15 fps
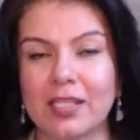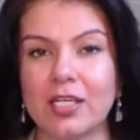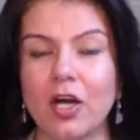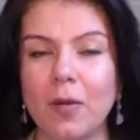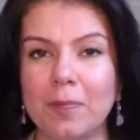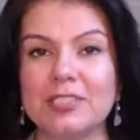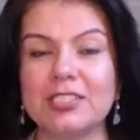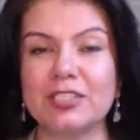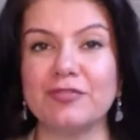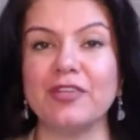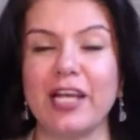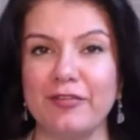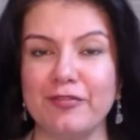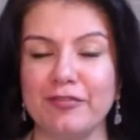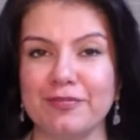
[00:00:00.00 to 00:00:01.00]
The opposite of
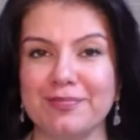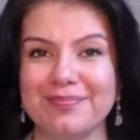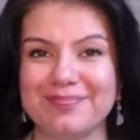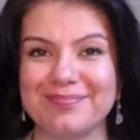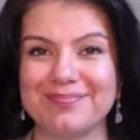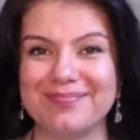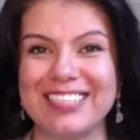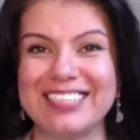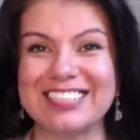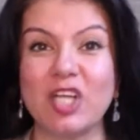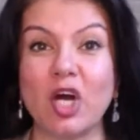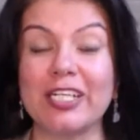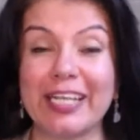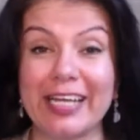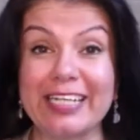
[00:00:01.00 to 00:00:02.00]
love is
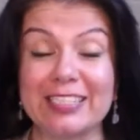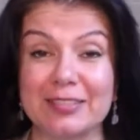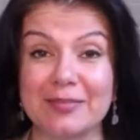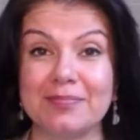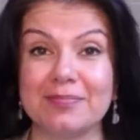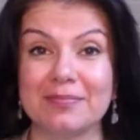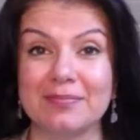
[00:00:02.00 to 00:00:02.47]
not hate.